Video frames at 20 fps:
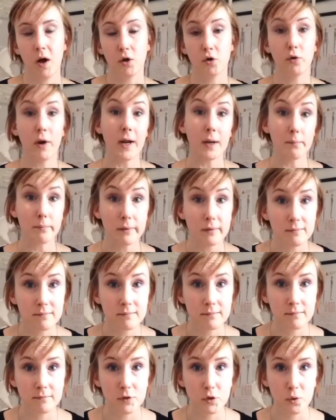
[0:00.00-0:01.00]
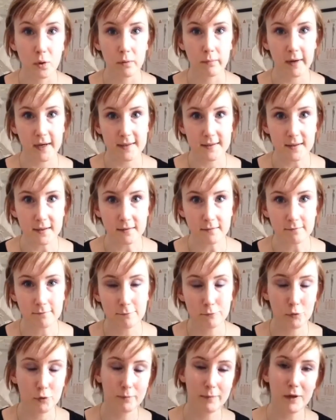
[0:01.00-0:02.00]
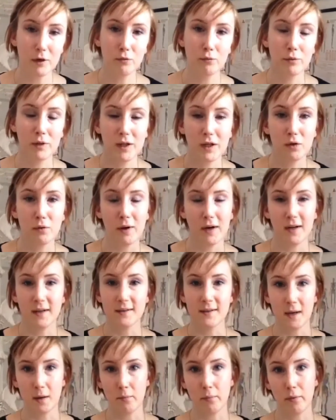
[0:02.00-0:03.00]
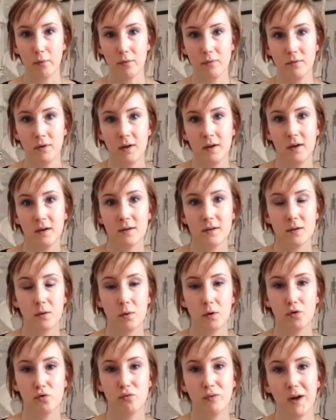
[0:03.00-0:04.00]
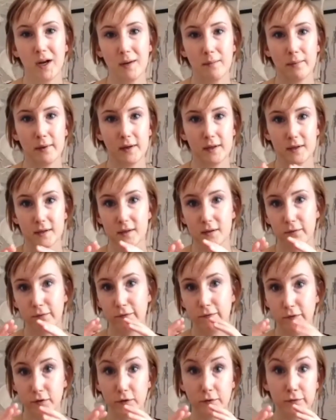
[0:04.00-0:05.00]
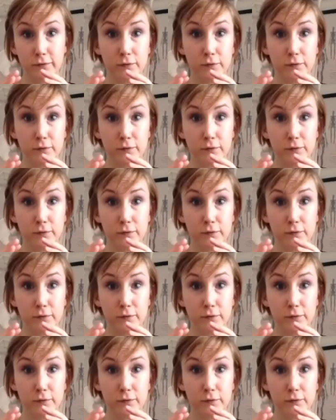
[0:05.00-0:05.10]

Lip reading: a grape to a raisin would be a really great example. So a grape is full of